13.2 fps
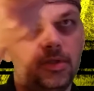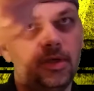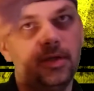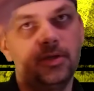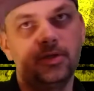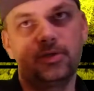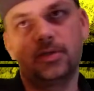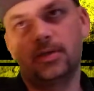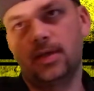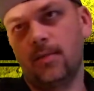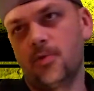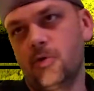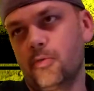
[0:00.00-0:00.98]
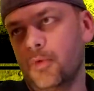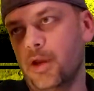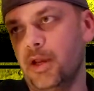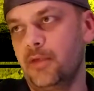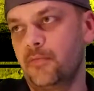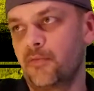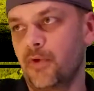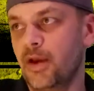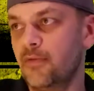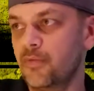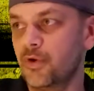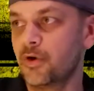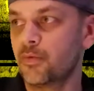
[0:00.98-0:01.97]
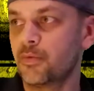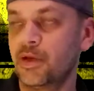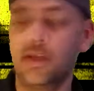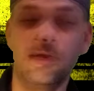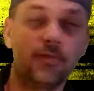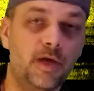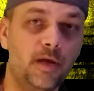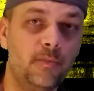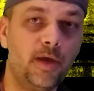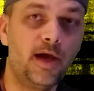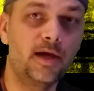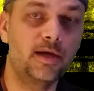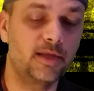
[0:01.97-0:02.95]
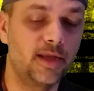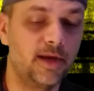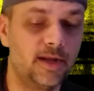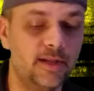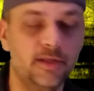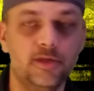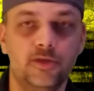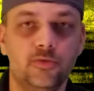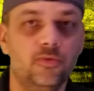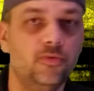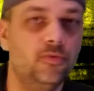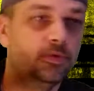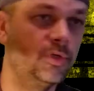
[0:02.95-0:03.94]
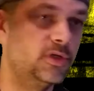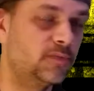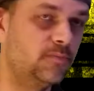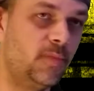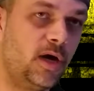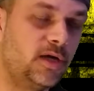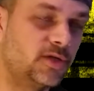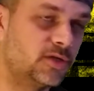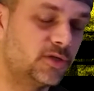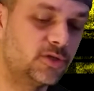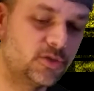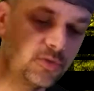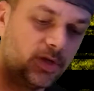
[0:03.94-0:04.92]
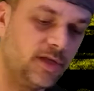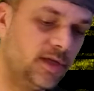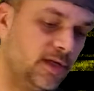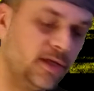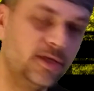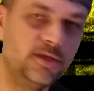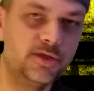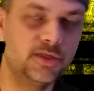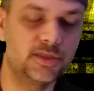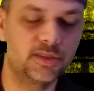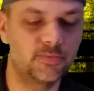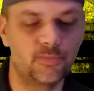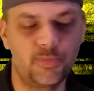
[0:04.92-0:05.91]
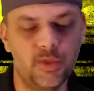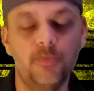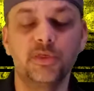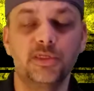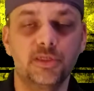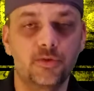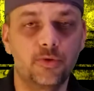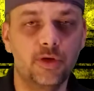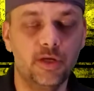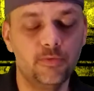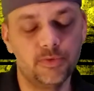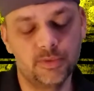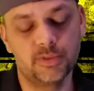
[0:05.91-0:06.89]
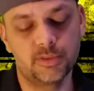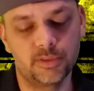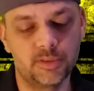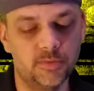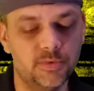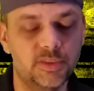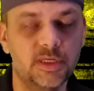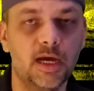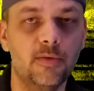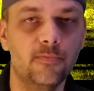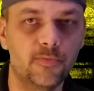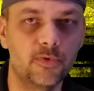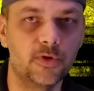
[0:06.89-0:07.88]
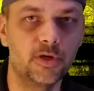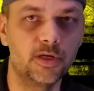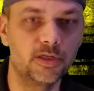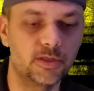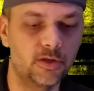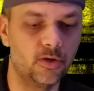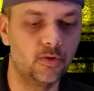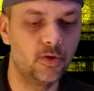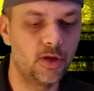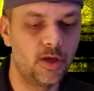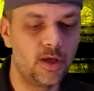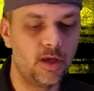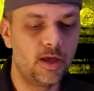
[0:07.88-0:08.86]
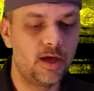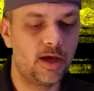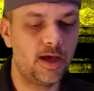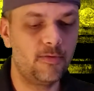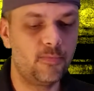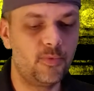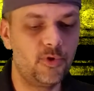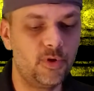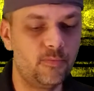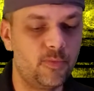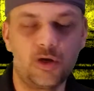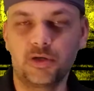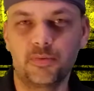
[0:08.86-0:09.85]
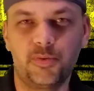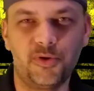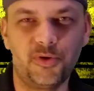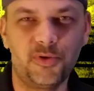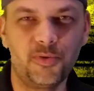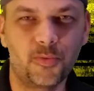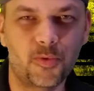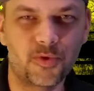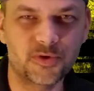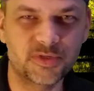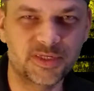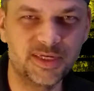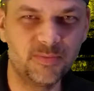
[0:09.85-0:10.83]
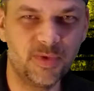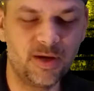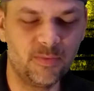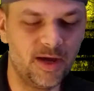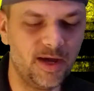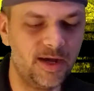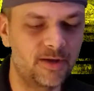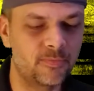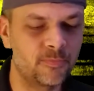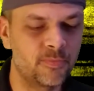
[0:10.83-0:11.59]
and it just kept going right forever and never came back and landed into this monster tree, and it was time for it to go. I have put multiple Worlds in my bag,